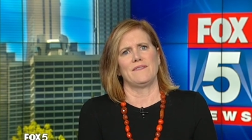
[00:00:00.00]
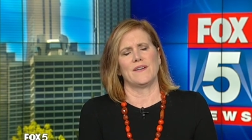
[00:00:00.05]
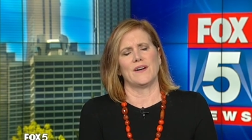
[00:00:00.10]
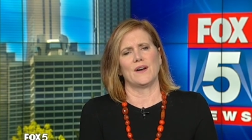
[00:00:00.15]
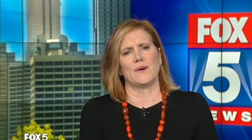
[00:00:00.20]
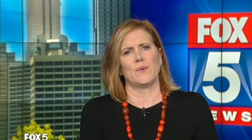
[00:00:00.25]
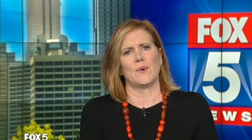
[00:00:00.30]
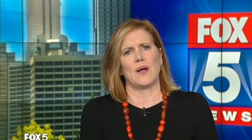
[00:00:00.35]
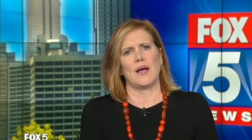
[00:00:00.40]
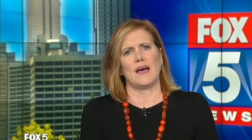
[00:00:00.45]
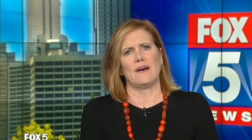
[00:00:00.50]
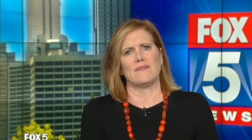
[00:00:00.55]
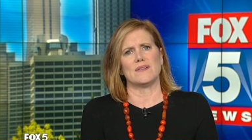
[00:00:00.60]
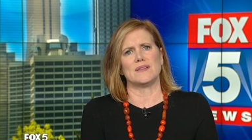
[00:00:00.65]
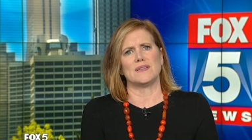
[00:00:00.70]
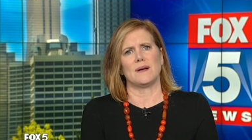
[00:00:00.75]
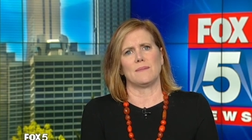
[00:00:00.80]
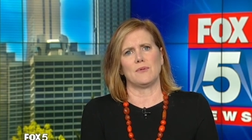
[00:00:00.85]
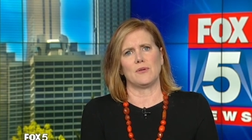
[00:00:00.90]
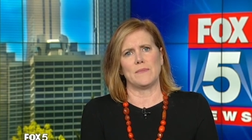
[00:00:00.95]
Farrah will have a
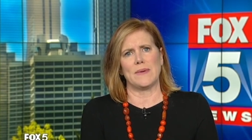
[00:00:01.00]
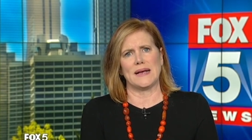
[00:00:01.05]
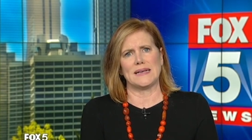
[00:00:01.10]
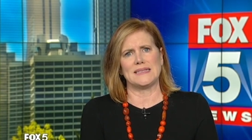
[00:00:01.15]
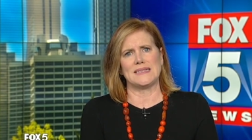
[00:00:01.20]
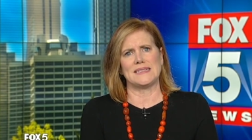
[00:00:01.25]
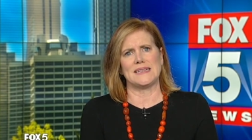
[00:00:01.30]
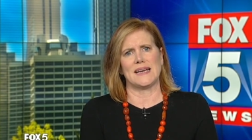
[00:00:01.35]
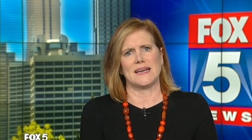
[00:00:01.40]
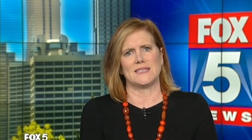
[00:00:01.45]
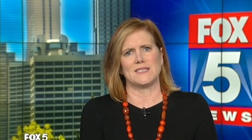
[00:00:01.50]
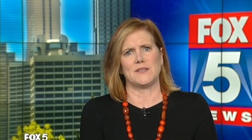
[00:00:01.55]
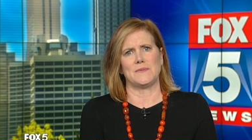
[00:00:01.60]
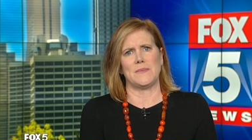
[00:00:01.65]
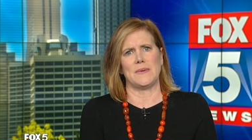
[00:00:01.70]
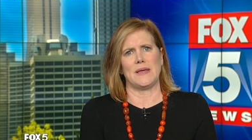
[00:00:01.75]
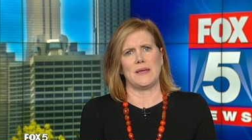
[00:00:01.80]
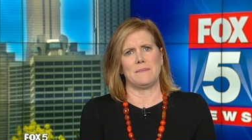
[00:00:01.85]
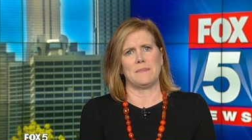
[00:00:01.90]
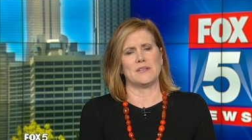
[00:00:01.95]
double
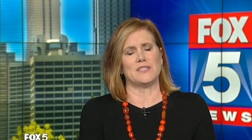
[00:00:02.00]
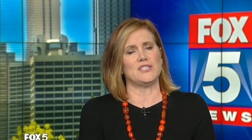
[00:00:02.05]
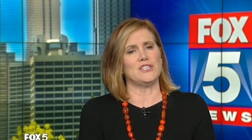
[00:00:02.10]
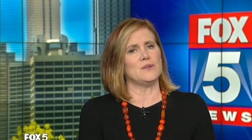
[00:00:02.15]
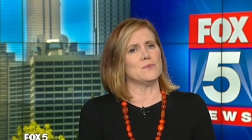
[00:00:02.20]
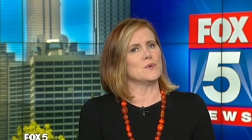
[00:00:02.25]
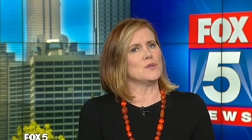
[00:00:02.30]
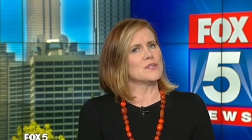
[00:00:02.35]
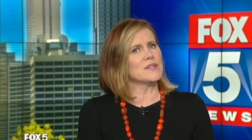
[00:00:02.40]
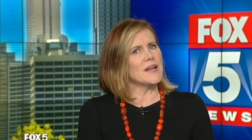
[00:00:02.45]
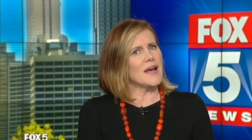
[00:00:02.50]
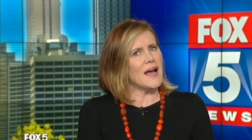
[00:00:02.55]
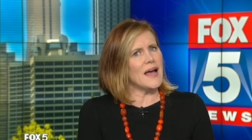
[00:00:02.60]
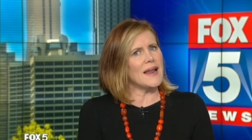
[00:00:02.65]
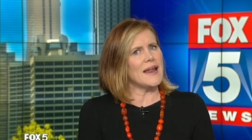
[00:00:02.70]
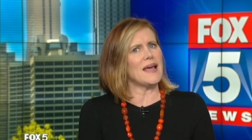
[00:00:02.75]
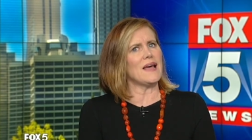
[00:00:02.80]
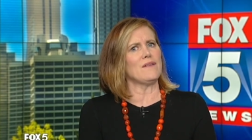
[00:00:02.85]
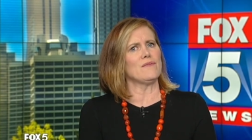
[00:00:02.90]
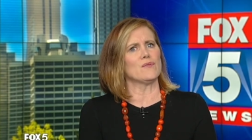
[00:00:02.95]
mastectomy, but she will
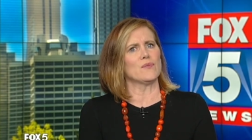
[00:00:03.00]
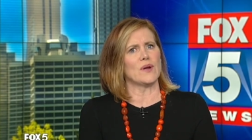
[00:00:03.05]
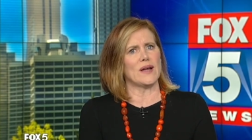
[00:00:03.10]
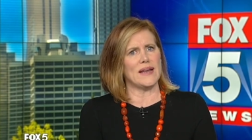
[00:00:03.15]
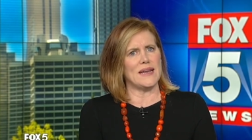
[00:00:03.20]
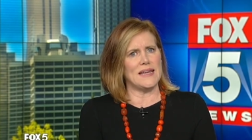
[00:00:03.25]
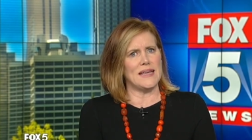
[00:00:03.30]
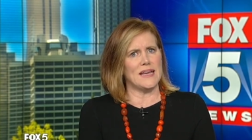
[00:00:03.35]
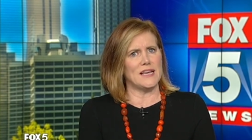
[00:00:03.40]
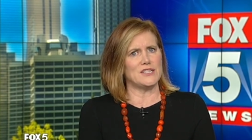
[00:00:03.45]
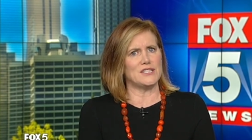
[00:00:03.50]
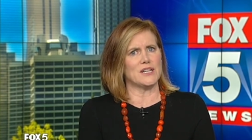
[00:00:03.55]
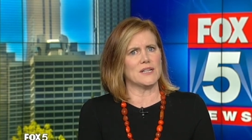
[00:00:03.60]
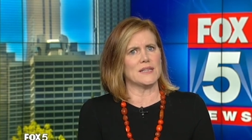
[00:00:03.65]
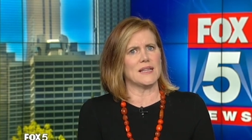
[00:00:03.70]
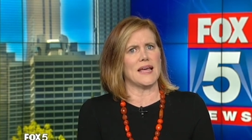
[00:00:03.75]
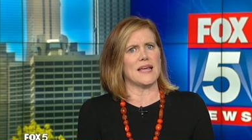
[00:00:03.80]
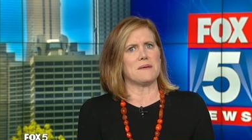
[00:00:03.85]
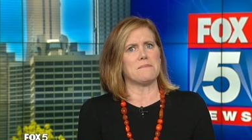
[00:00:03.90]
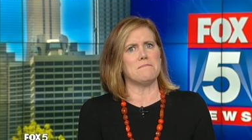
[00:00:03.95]
not have radiation
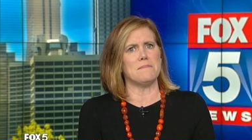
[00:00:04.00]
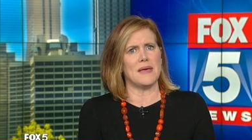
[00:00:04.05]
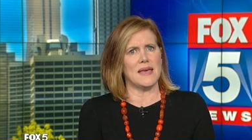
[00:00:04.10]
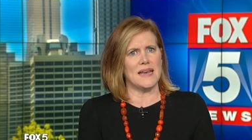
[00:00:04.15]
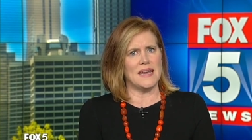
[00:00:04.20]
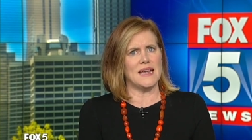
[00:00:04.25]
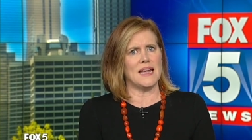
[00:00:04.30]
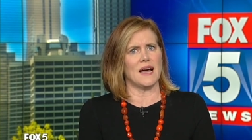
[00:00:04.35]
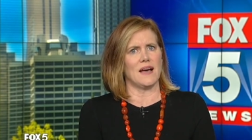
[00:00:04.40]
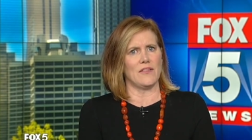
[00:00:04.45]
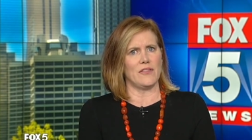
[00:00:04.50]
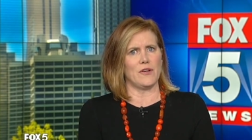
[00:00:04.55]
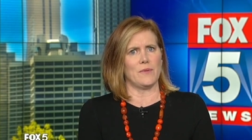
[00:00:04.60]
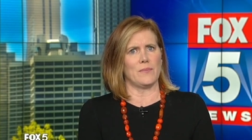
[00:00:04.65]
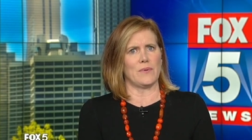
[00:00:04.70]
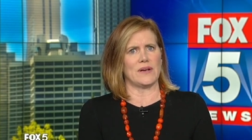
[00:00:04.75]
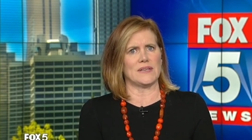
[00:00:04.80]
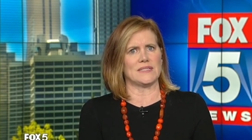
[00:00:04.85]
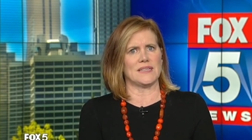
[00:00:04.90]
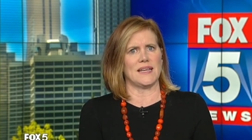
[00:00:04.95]
like many other
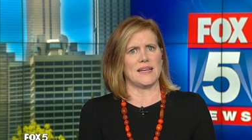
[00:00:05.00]
breast